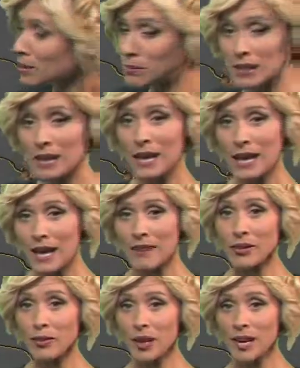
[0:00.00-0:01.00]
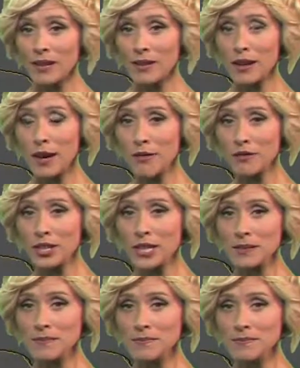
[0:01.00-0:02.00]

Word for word: but heavy rain in the offering.